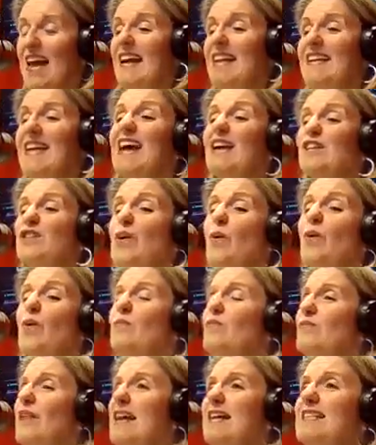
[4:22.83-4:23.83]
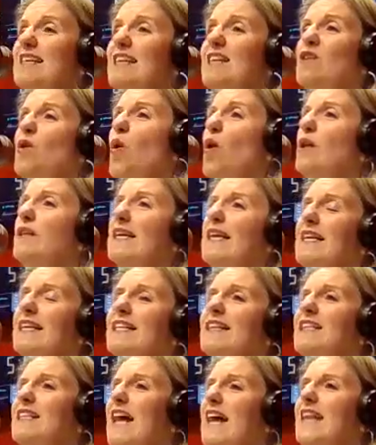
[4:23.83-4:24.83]
yeah, so like I said, call
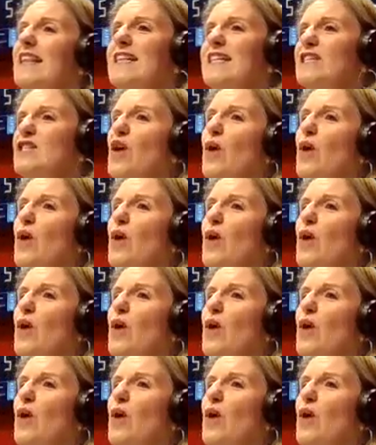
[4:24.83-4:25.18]
in. A lot of things